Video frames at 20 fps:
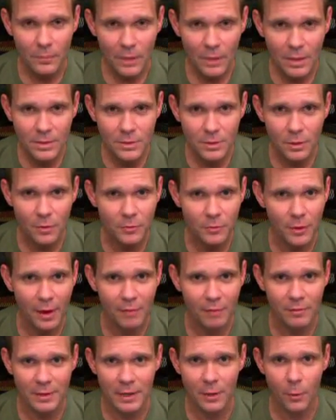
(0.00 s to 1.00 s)
so if you have
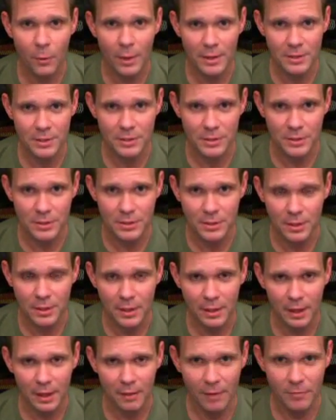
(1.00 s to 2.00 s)
any questions,
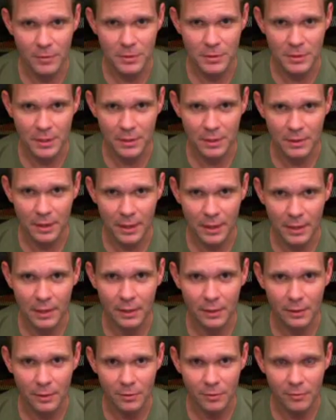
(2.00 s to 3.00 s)
if there's anything I can
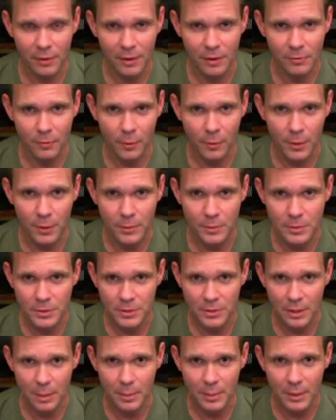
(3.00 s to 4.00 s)
clarify for you, just
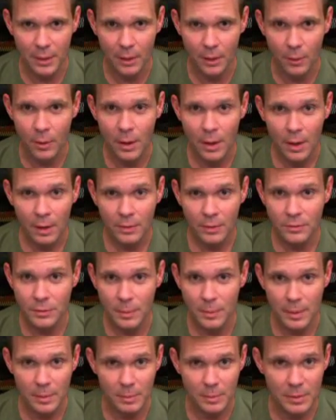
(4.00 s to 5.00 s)
let me know.
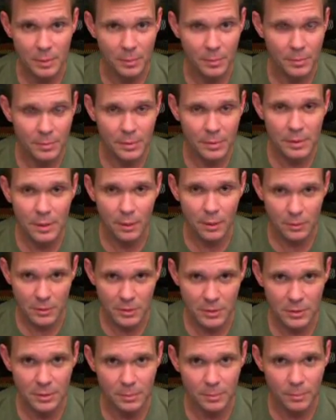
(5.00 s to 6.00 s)

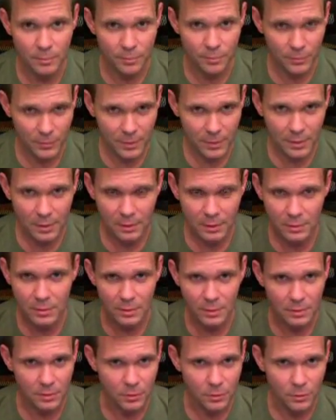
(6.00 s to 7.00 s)
Just
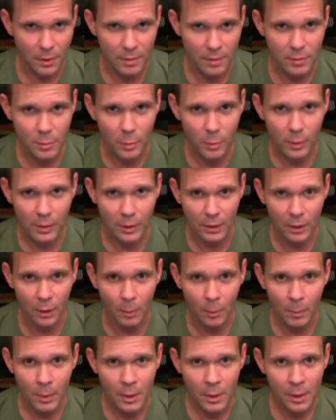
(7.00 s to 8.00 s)
to drive the point
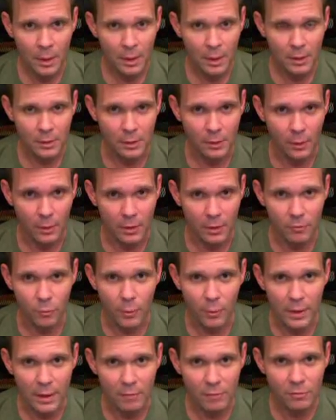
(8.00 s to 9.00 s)
home, if
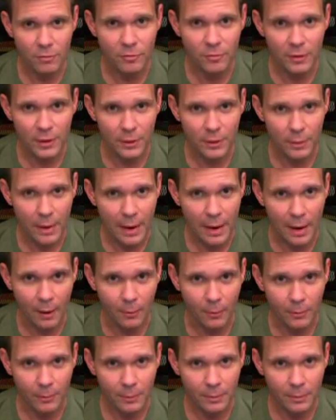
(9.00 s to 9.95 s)
we ever figure out